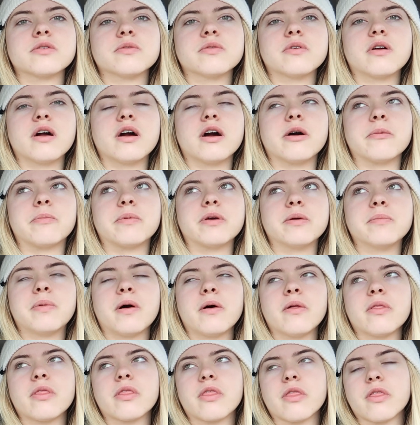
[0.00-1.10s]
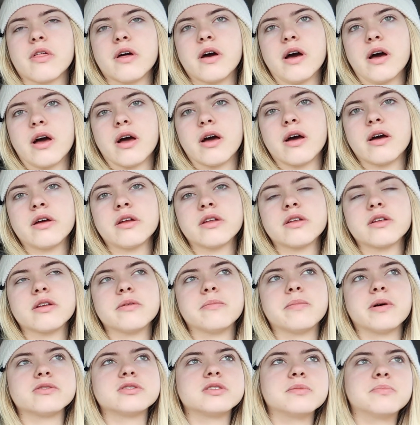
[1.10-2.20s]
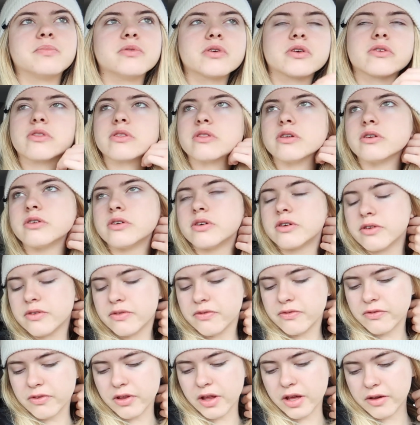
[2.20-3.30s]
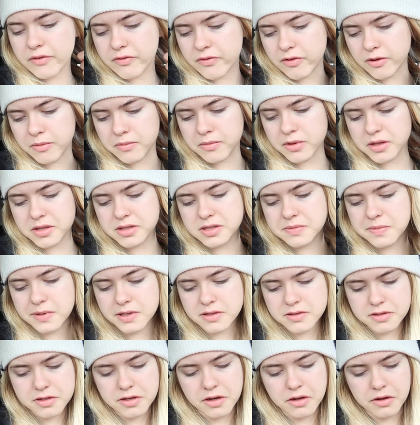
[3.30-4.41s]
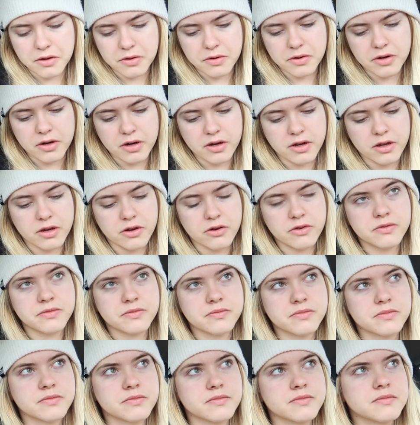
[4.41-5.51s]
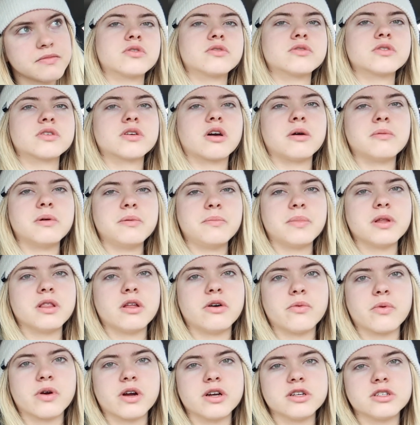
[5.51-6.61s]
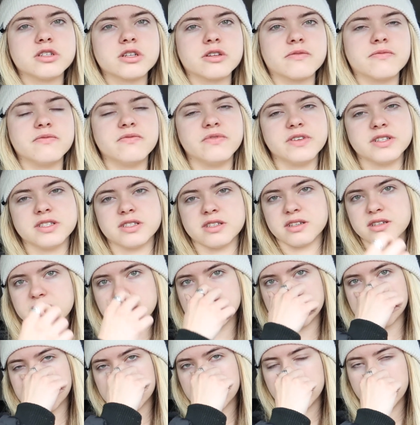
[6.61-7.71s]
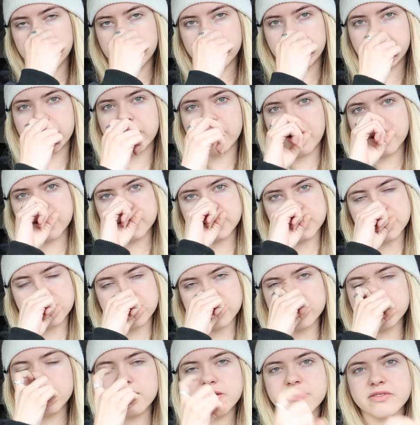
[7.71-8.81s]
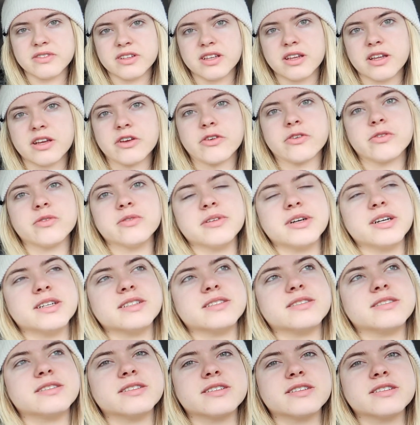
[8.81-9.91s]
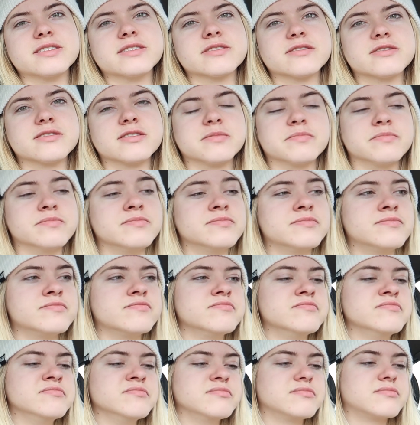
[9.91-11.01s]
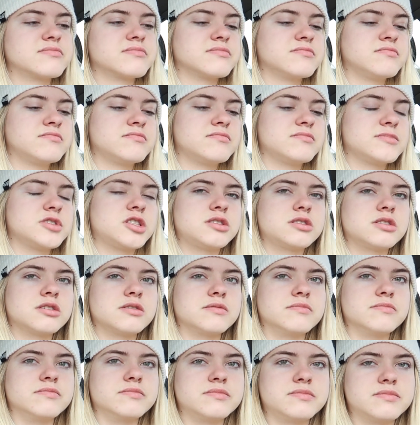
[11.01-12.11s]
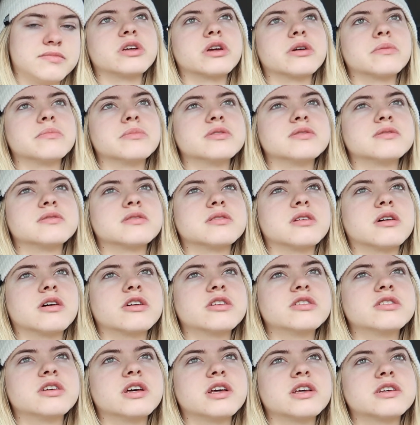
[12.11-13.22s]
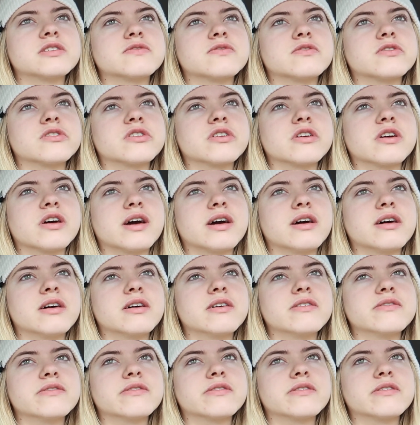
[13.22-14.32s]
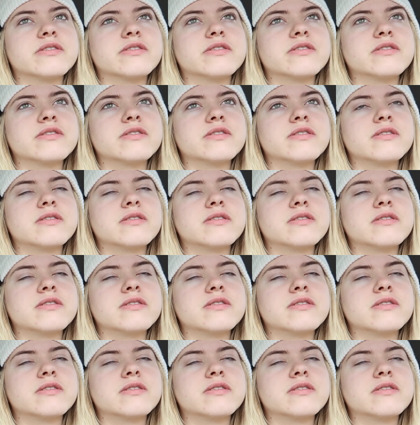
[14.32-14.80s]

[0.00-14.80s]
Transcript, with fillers: We're happy about that. About to book the flight from Lisbon to New York now. Comment below where I should visit if you guys live in any cool cities or something. Something. Damn, this line takes forever.